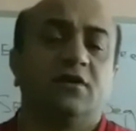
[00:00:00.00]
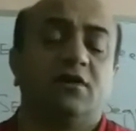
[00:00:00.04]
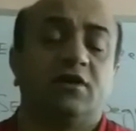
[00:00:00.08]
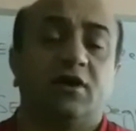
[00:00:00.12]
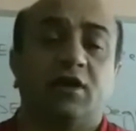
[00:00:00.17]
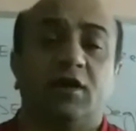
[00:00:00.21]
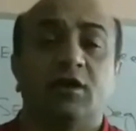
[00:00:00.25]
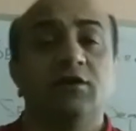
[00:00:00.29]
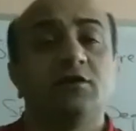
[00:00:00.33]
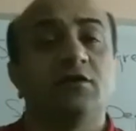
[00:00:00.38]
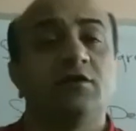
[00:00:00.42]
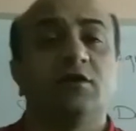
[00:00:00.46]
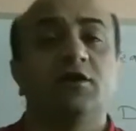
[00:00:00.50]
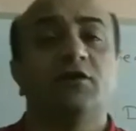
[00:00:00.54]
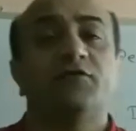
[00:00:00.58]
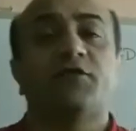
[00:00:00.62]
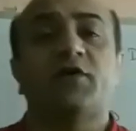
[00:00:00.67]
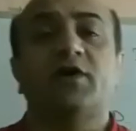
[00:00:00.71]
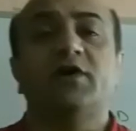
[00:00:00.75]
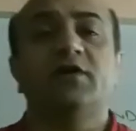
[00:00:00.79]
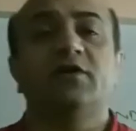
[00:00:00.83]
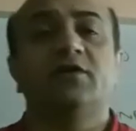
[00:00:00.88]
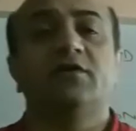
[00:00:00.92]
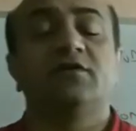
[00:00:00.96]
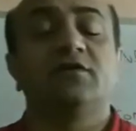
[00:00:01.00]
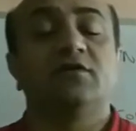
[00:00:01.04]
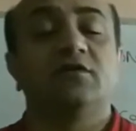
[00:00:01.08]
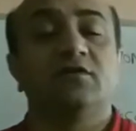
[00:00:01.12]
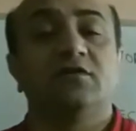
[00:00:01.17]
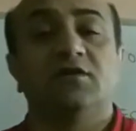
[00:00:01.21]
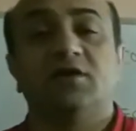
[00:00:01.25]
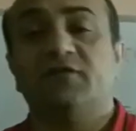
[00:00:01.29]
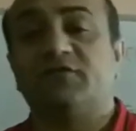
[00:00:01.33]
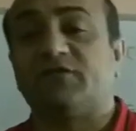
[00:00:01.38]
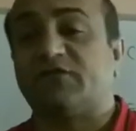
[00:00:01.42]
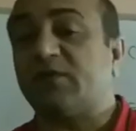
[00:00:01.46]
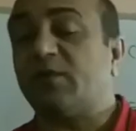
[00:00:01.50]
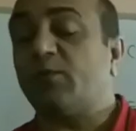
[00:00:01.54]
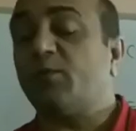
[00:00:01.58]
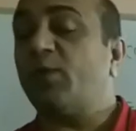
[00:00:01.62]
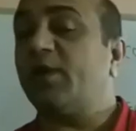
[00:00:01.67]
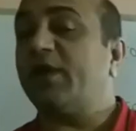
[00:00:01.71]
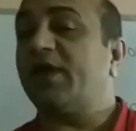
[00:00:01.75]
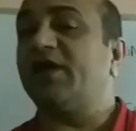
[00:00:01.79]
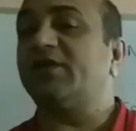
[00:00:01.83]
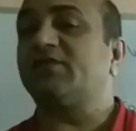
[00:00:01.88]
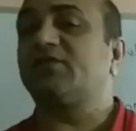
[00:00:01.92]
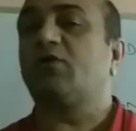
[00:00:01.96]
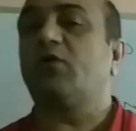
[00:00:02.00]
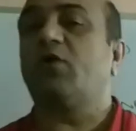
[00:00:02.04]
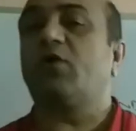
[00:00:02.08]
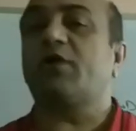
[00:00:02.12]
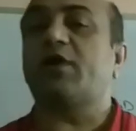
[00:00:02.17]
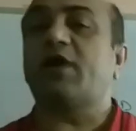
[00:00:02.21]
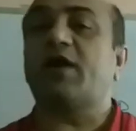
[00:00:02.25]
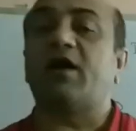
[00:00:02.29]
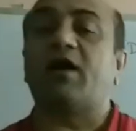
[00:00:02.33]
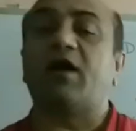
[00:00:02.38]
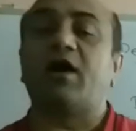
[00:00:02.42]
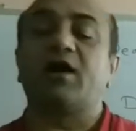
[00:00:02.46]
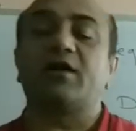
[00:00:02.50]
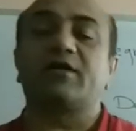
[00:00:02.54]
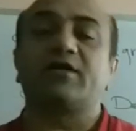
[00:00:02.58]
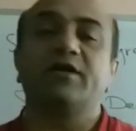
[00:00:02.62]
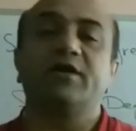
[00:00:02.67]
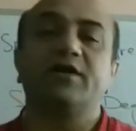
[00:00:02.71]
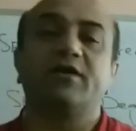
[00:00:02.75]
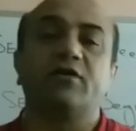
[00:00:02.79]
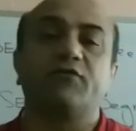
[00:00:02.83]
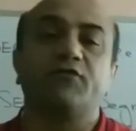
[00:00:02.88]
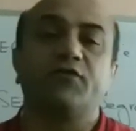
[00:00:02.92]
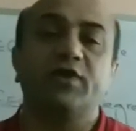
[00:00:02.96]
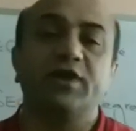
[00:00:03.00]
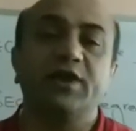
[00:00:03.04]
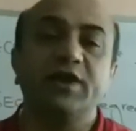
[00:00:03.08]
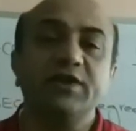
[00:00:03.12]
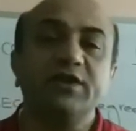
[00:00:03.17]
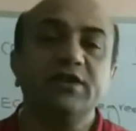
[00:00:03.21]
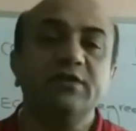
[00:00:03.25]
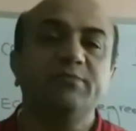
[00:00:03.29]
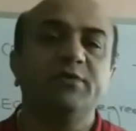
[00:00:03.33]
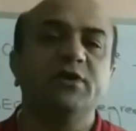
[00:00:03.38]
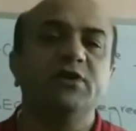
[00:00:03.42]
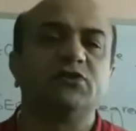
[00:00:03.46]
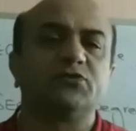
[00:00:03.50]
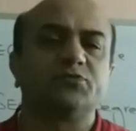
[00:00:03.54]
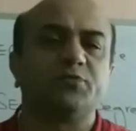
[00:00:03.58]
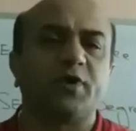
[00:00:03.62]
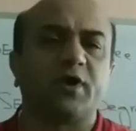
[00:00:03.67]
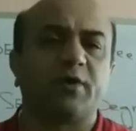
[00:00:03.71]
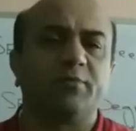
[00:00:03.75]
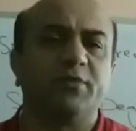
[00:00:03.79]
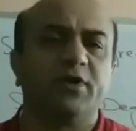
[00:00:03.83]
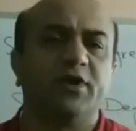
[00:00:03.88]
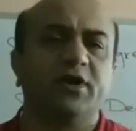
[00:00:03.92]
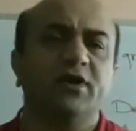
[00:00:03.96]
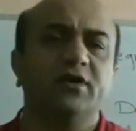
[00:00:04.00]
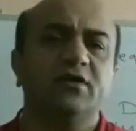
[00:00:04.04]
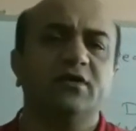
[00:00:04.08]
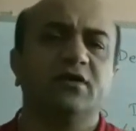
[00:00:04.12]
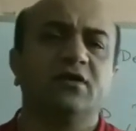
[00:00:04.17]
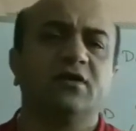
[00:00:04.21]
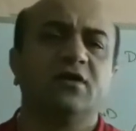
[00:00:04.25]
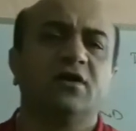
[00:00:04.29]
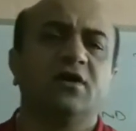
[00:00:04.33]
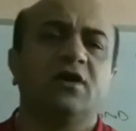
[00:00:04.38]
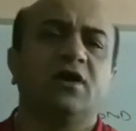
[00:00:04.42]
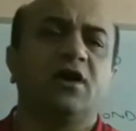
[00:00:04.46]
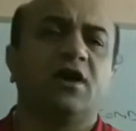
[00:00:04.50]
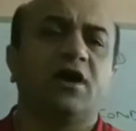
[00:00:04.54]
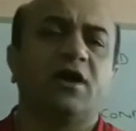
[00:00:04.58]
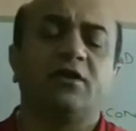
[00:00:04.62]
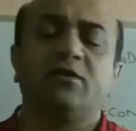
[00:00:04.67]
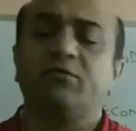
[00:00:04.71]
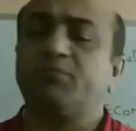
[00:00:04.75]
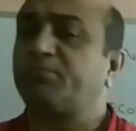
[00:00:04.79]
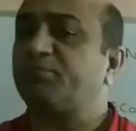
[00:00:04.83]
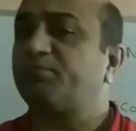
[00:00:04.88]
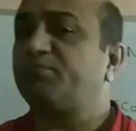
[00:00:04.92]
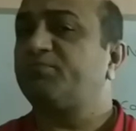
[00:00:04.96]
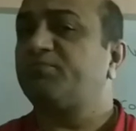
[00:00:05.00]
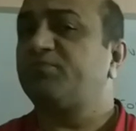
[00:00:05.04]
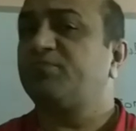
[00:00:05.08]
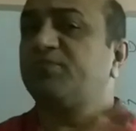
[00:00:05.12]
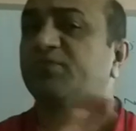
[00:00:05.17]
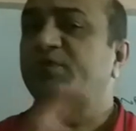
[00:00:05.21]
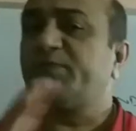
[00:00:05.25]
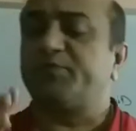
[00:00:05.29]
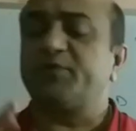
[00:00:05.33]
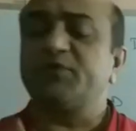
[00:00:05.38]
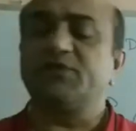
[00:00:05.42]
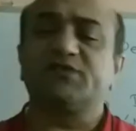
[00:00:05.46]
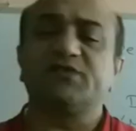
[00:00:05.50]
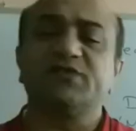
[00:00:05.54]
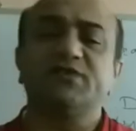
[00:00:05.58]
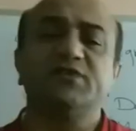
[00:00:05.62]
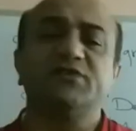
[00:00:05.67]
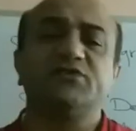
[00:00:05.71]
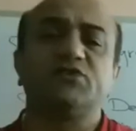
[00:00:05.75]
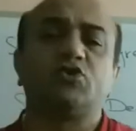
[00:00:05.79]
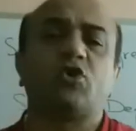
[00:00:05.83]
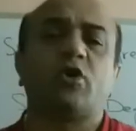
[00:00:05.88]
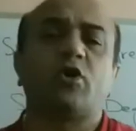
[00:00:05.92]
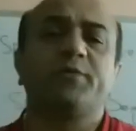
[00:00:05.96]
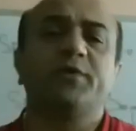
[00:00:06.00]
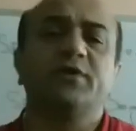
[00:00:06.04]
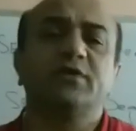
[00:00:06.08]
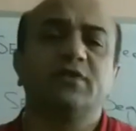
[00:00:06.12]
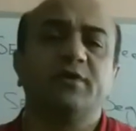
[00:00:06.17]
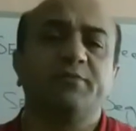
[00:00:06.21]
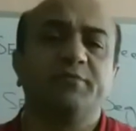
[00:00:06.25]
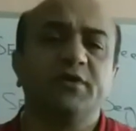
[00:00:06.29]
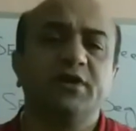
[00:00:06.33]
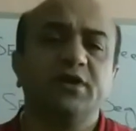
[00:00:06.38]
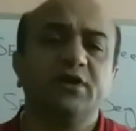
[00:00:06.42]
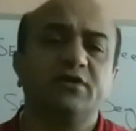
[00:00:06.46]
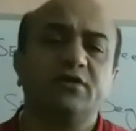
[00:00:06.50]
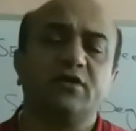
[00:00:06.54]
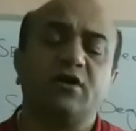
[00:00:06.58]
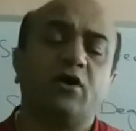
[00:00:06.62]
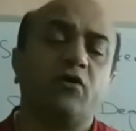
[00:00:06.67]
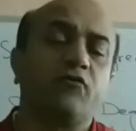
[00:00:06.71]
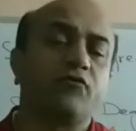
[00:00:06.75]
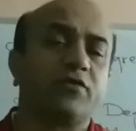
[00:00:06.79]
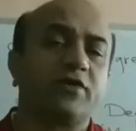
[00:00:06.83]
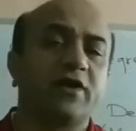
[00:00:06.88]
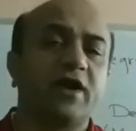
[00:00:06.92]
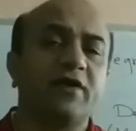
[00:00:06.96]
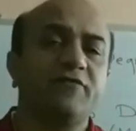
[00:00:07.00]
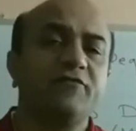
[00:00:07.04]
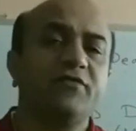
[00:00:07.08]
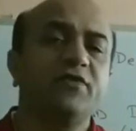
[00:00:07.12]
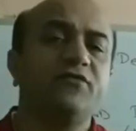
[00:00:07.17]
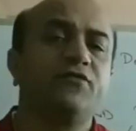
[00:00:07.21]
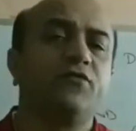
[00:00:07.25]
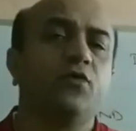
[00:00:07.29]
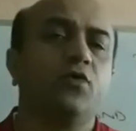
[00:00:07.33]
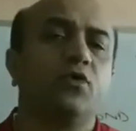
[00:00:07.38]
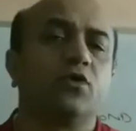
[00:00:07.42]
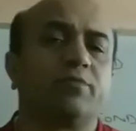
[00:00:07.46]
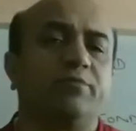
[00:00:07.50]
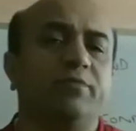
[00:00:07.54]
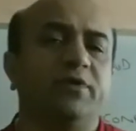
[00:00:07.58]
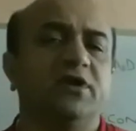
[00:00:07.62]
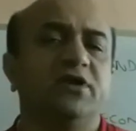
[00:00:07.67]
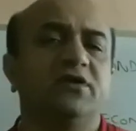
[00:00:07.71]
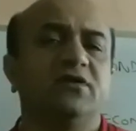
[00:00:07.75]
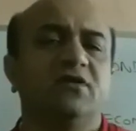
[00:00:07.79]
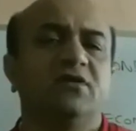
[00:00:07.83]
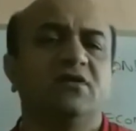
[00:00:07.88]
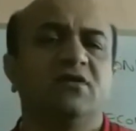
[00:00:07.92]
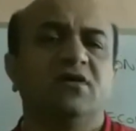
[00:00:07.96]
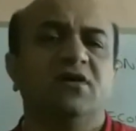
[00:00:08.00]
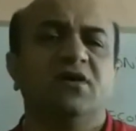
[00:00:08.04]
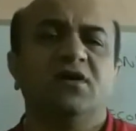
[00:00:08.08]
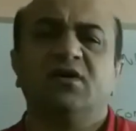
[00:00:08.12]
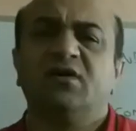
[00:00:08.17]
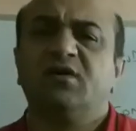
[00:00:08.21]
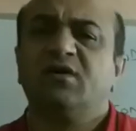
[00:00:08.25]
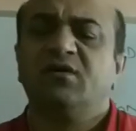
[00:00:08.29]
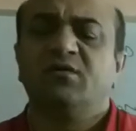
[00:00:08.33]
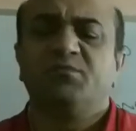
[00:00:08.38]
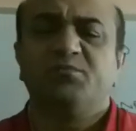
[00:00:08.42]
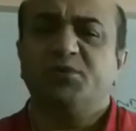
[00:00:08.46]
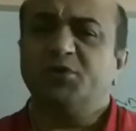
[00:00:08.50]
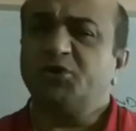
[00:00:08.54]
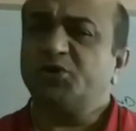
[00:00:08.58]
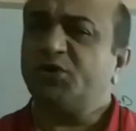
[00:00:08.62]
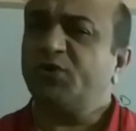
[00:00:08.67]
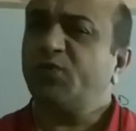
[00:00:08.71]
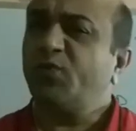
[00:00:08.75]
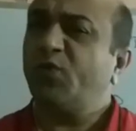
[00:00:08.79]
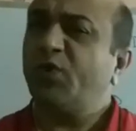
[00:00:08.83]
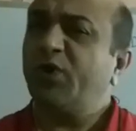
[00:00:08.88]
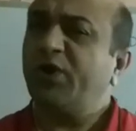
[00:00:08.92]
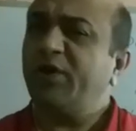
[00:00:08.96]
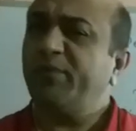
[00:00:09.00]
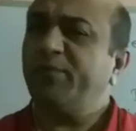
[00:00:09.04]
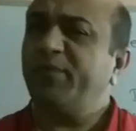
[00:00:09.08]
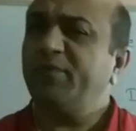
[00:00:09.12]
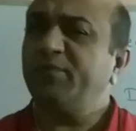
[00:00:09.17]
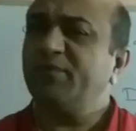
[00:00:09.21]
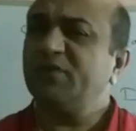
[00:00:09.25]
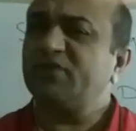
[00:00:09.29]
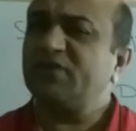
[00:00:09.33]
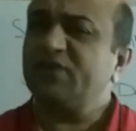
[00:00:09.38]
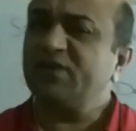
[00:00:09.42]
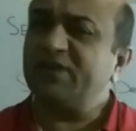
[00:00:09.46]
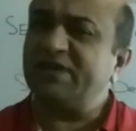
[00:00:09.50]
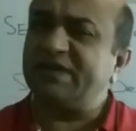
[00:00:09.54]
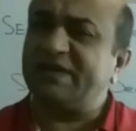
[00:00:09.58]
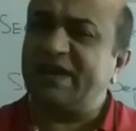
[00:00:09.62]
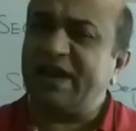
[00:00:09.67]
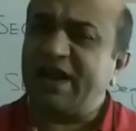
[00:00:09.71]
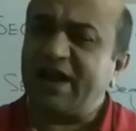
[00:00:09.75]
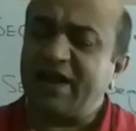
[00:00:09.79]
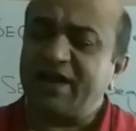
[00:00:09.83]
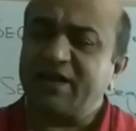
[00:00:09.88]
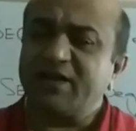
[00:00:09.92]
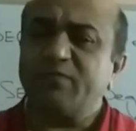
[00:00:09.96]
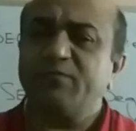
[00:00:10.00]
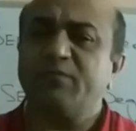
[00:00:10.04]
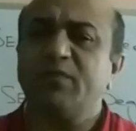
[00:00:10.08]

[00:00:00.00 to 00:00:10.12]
And if someone has got a heart rate of 80 beats per minute and the person is dropping the beat after every fourth beat, patient wouldn't be missing that